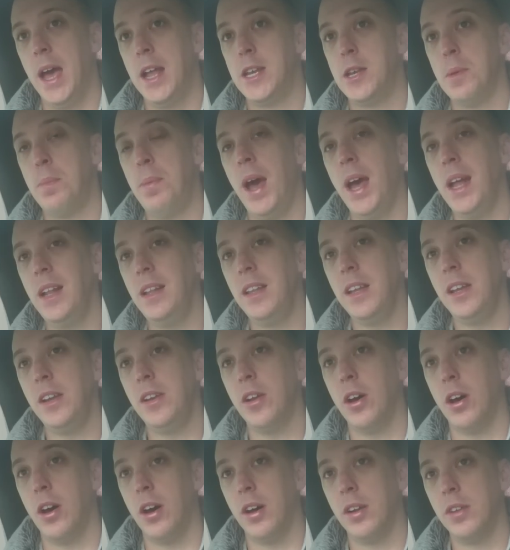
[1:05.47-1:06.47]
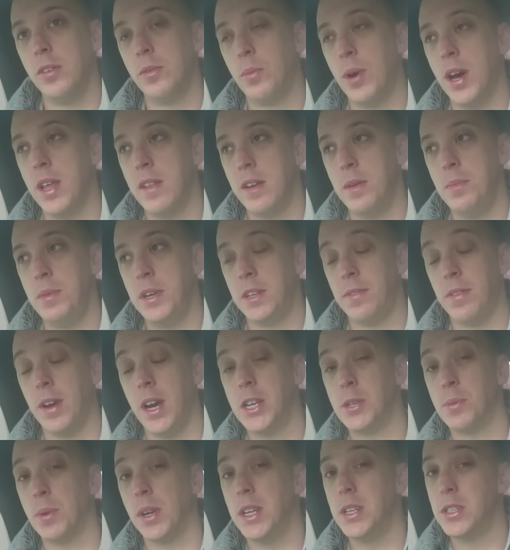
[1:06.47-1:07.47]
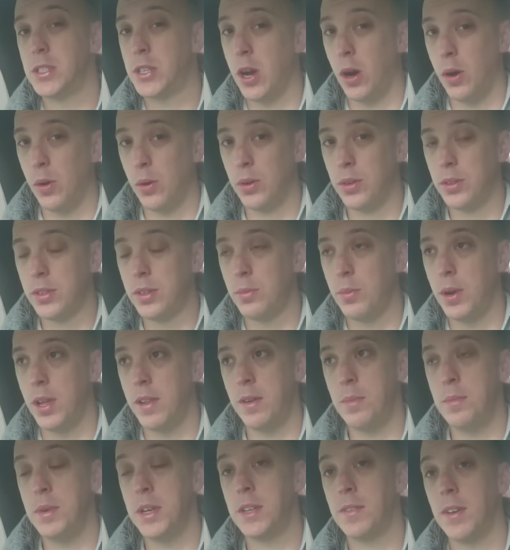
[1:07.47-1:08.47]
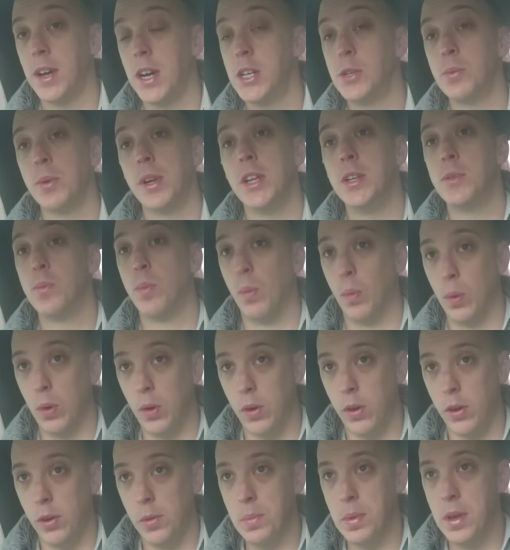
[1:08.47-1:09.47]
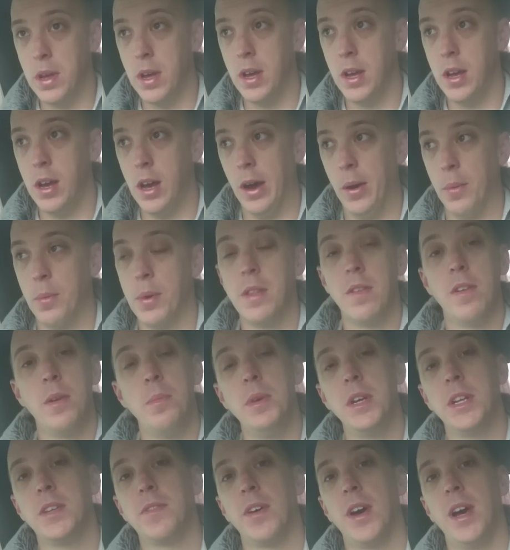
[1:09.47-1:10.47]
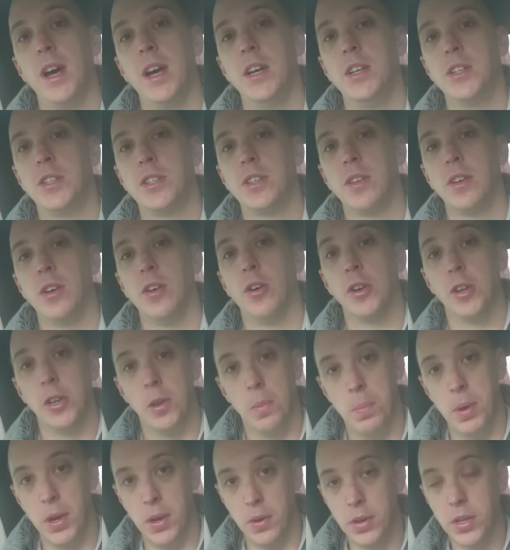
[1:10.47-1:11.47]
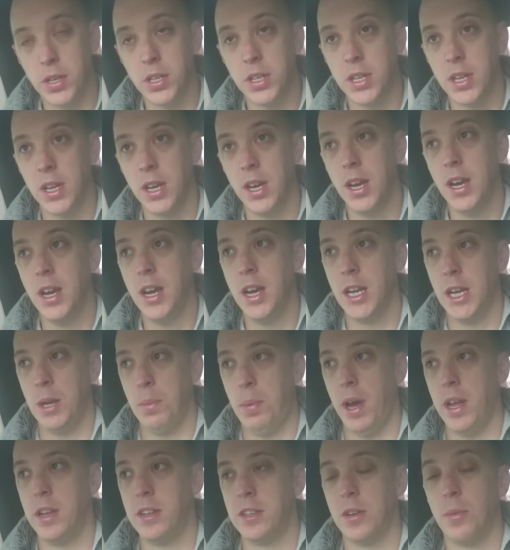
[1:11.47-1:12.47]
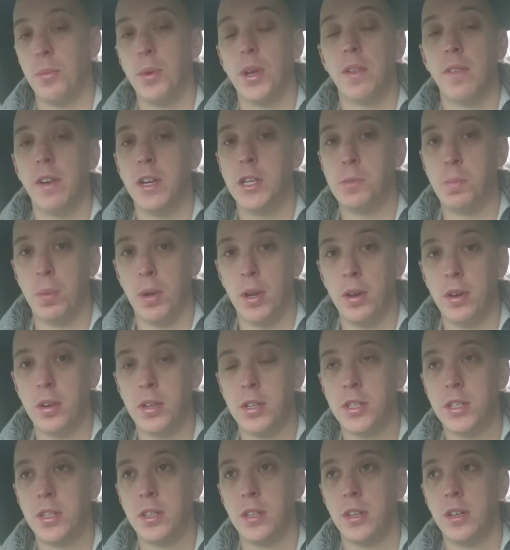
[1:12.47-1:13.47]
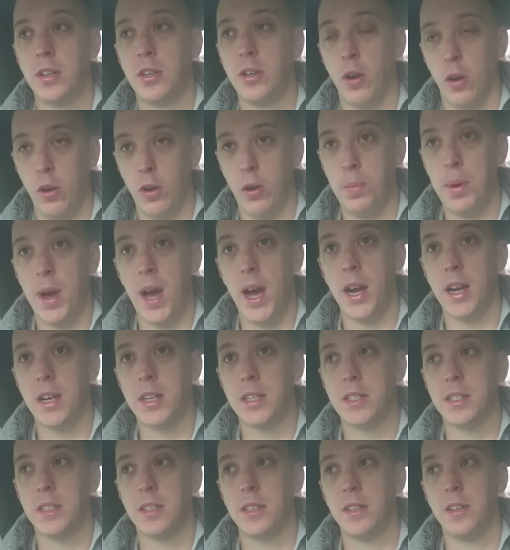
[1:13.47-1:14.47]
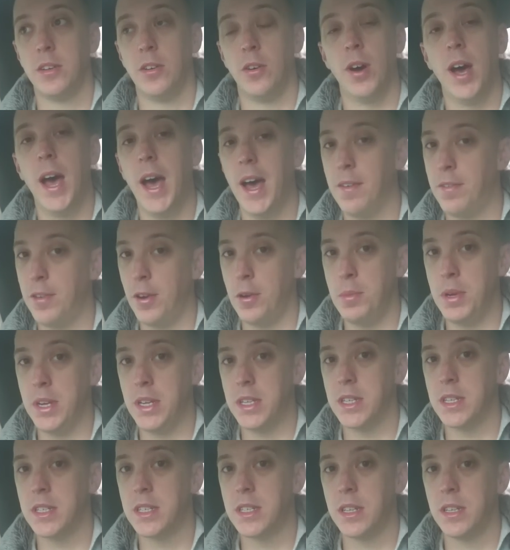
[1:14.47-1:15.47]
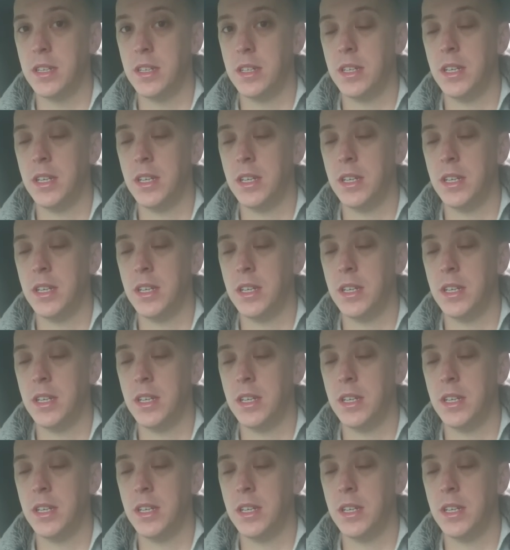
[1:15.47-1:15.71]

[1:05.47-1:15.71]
Depending on whether it misfires when it's cold, whether it misfires when it's warm, and whether it misfires under boost, depends on whether it's plugs, coil packs, or airflow meters.